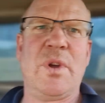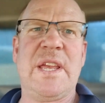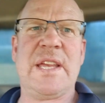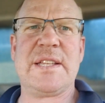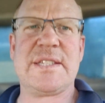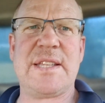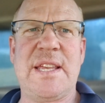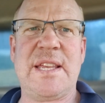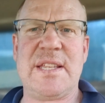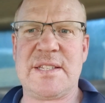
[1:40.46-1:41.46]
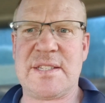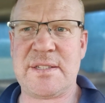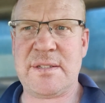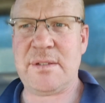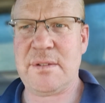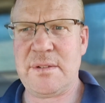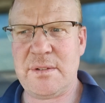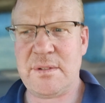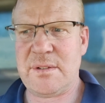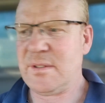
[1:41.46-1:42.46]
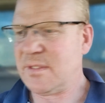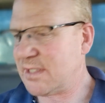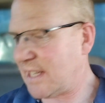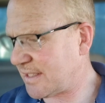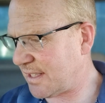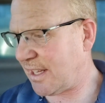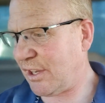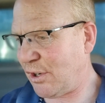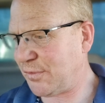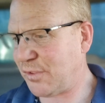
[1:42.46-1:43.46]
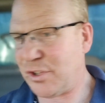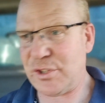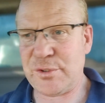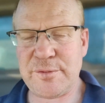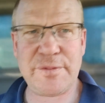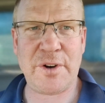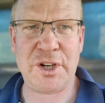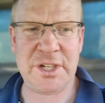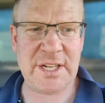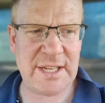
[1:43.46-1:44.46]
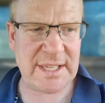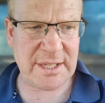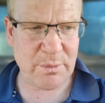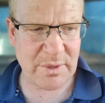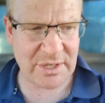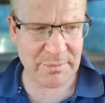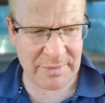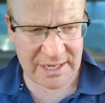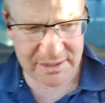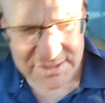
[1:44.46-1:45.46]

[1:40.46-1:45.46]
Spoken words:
it is Saturday afternoon. Finally we've made a